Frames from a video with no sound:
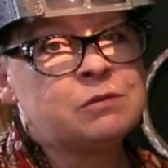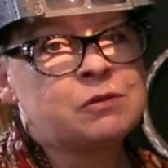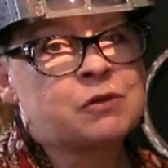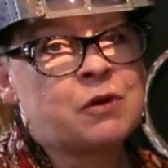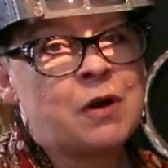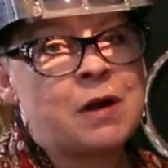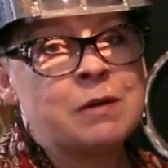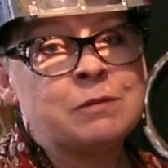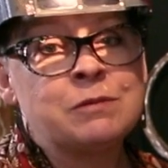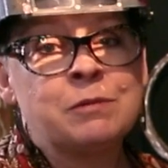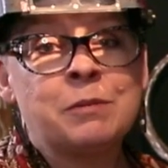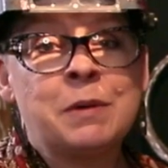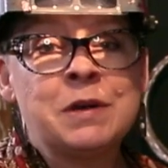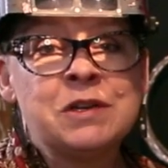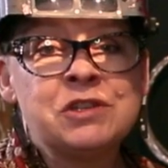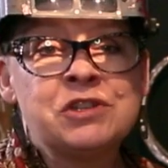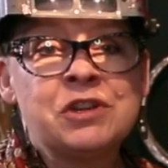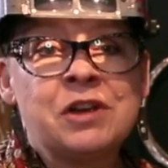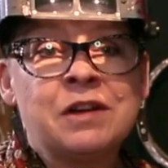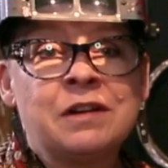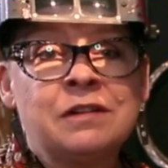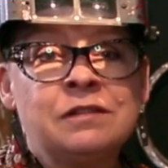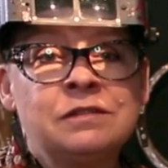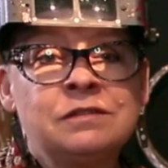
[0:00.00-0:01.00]
subscribe to my
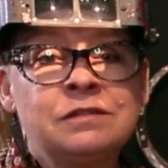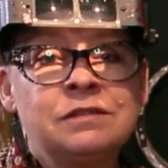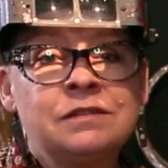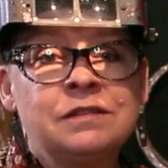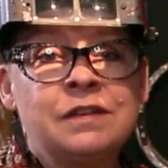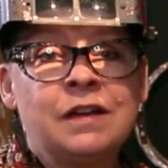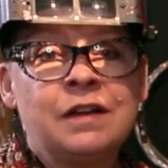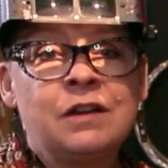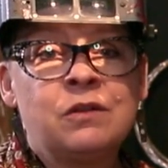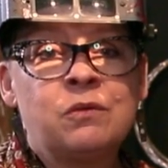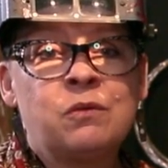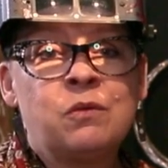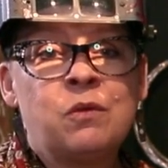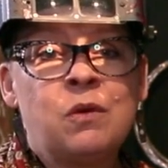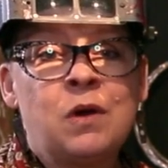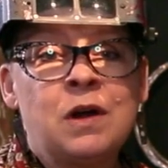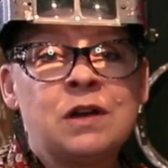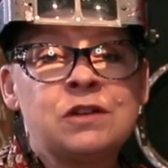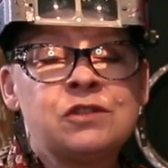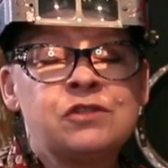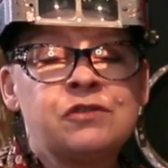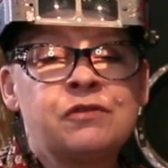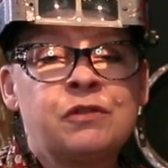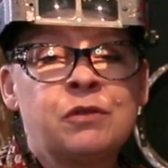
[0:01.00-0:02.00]
channel and
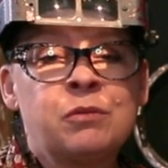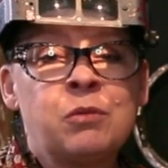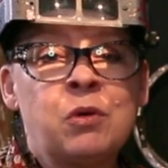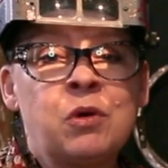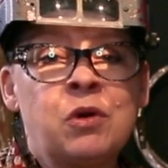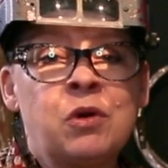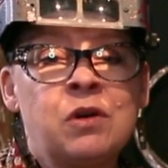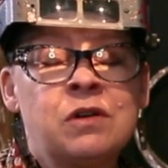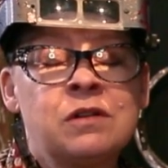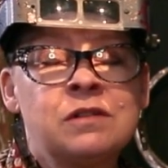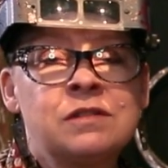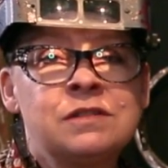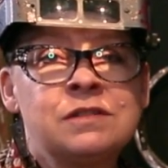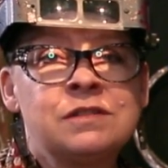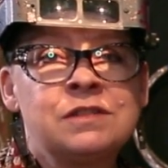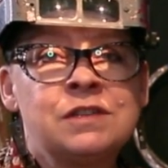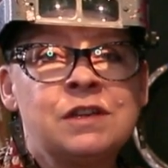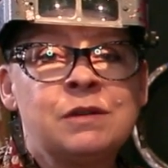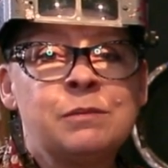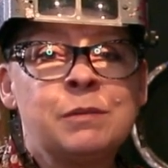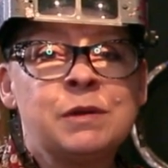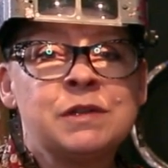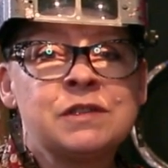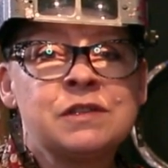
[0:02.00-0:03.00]
watch for more
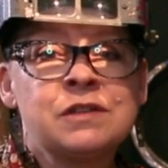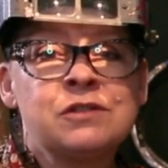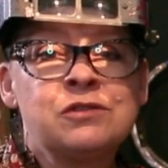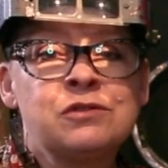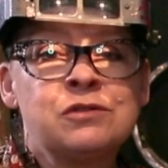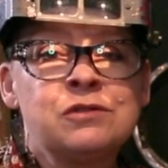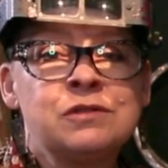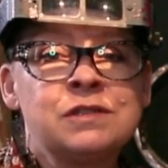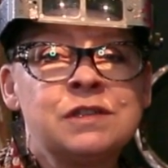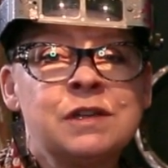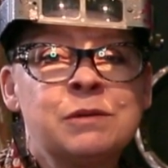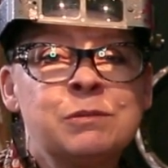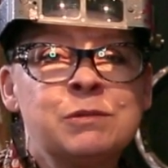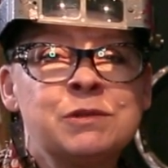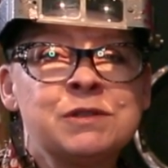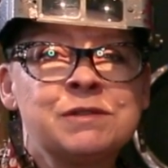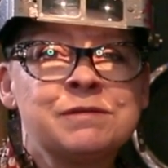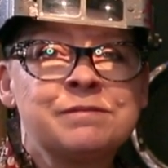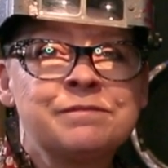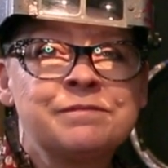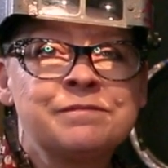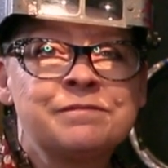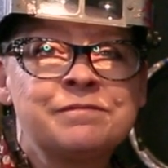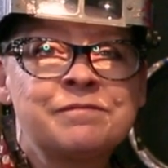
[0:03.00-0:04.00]
tidbits and tool tips.
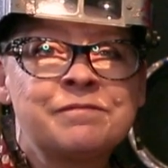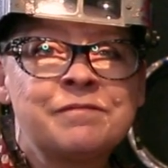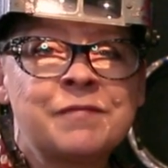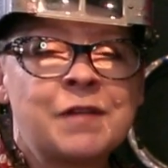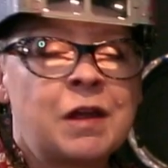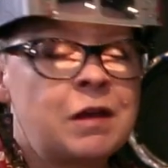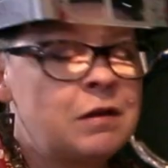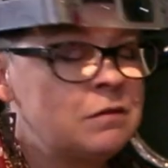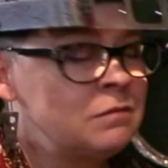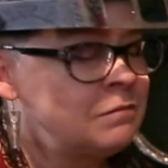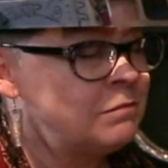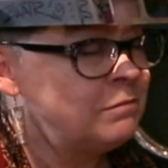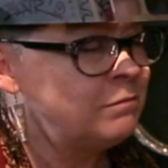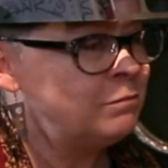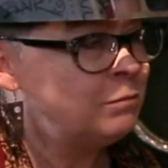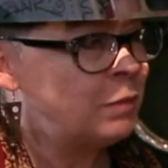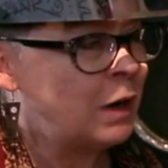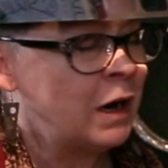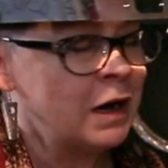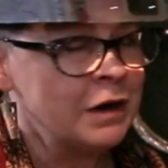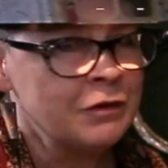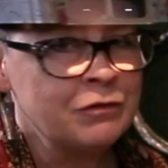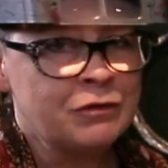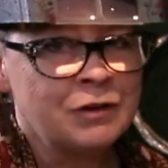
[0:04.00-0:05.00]

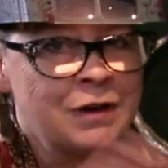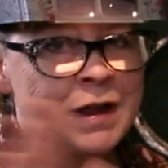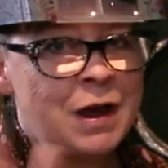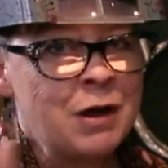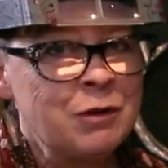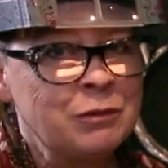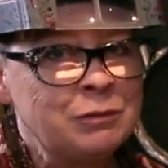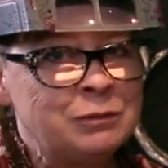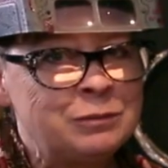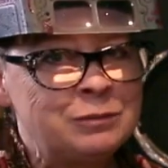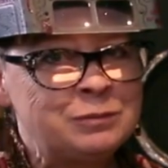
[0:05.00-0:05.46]
Bye for now.